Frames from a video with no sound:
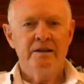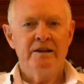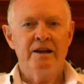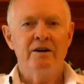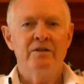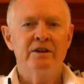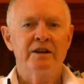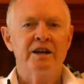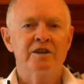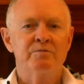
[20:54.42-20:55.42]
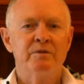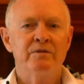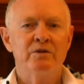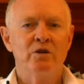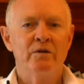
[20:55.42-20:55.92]
Now on the cusp
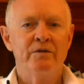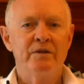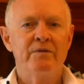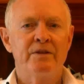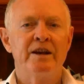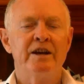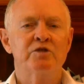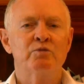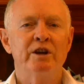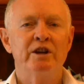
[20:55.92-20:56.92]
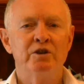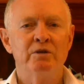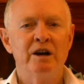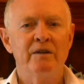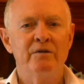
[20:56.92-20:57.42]
of your 5th house, where you
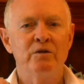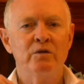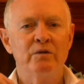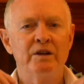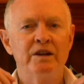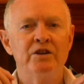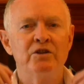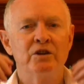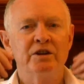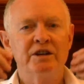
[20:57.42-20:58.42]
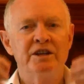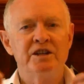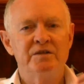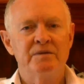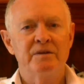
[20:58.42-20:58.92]
are fulfilling your
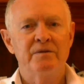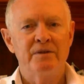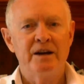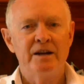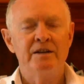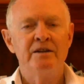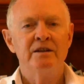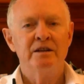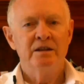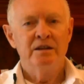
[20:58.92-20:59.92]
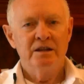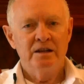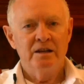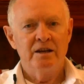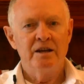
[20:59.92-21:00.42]
needs for fun,
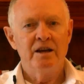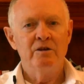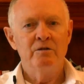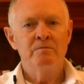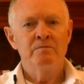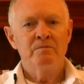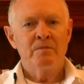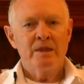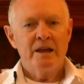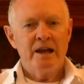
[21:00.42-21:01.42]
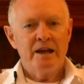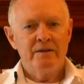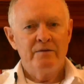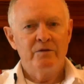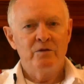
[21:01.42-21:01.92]
Leo,
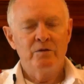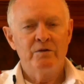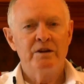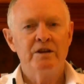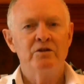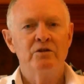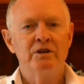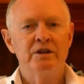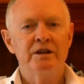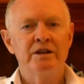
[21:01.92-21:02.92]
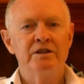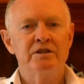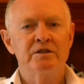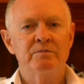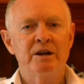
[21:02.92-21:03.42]
and fulfilling your
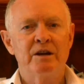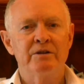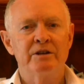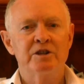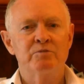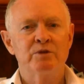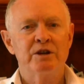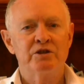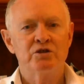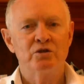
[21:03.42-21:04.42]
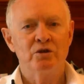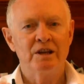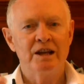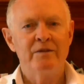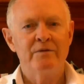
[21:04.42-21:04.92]
needs to be able to express your
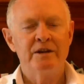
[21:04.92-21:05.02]
love